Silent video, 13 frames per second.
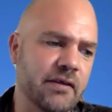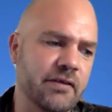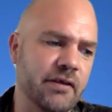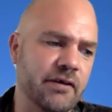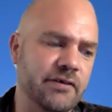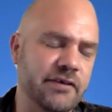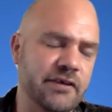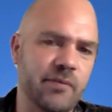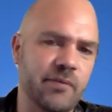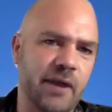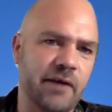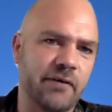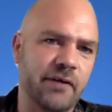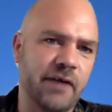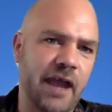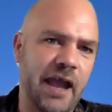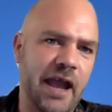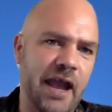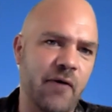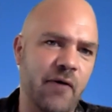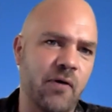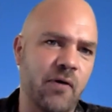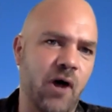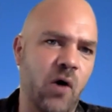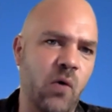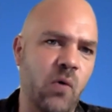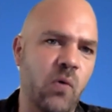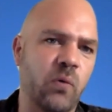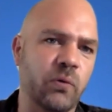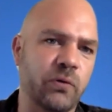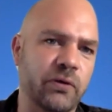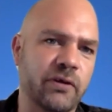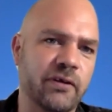the idea about how old